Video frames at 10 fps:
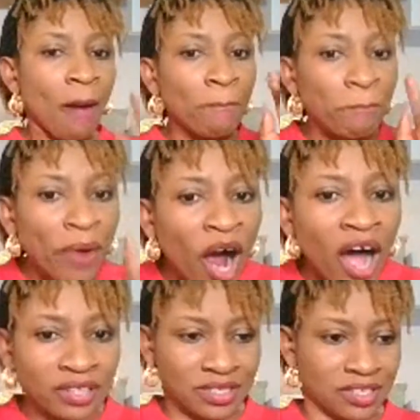
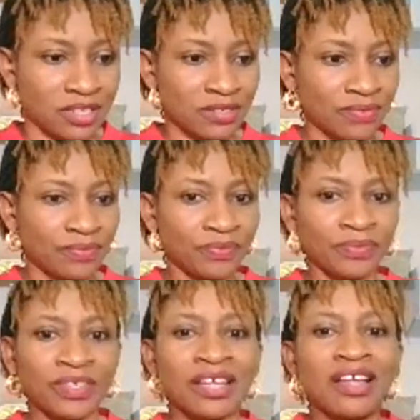But
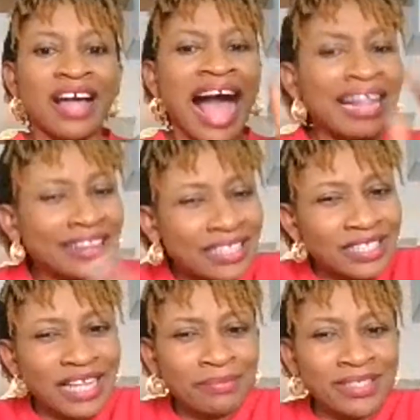at the
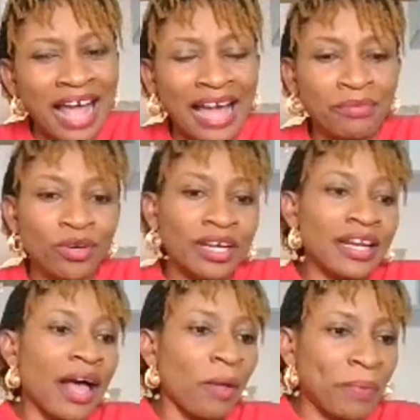same time, you can
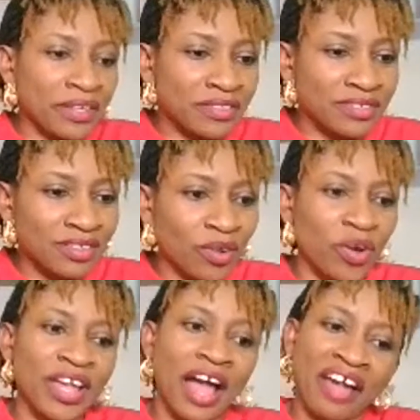help it. Oh
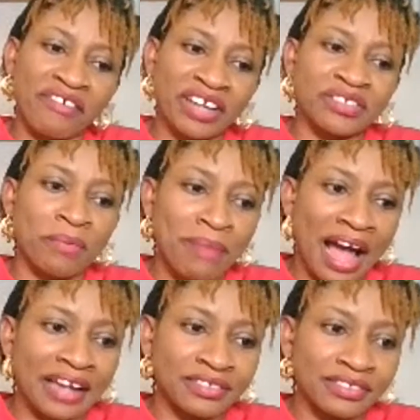yeah, I read your
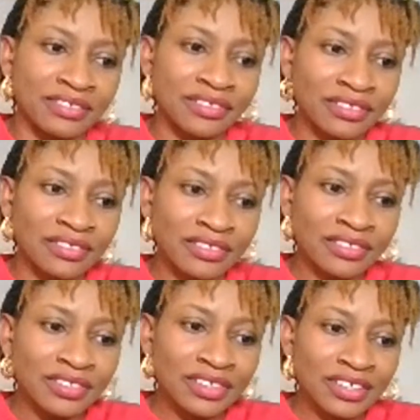mind.
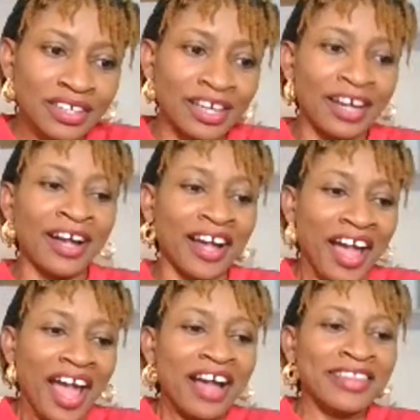
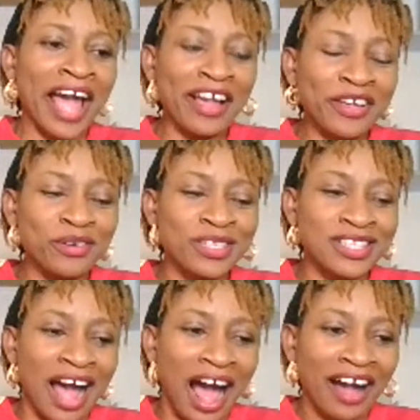Thank you,
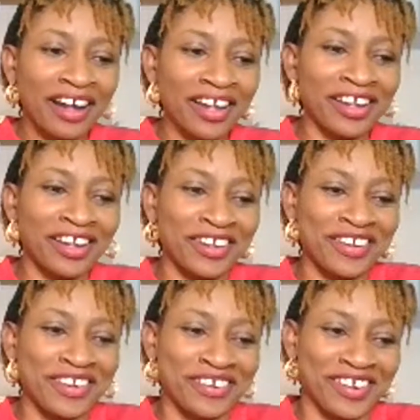sir.
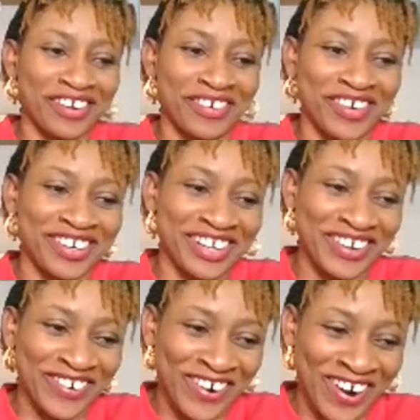
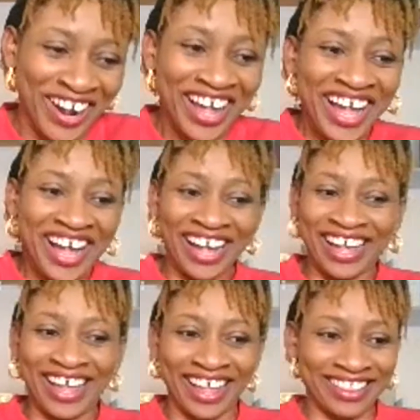
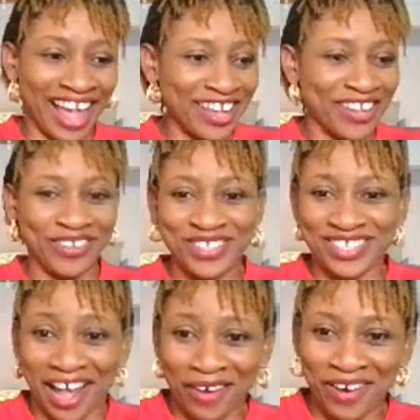Thank you,
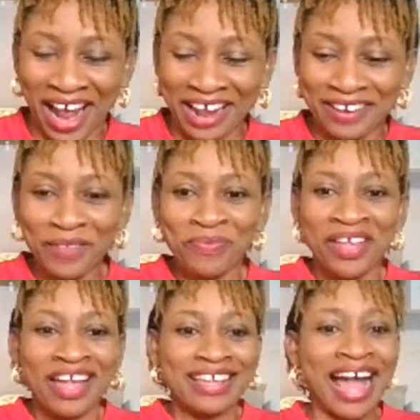sir, right?
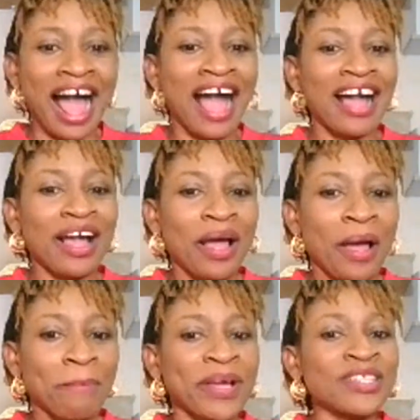Yeah,
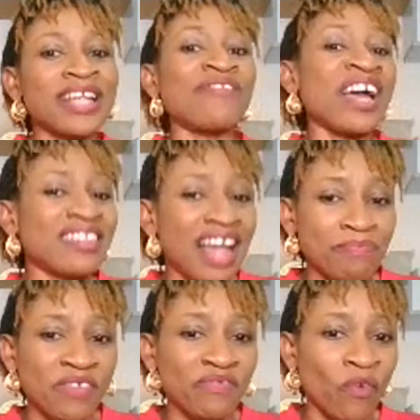because I've heard
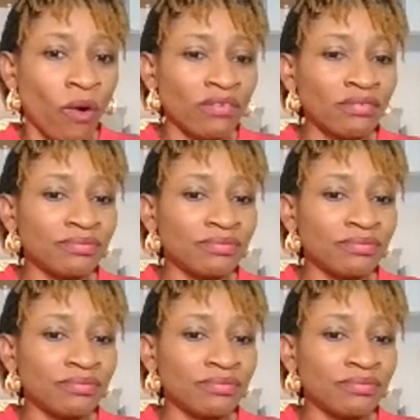that before.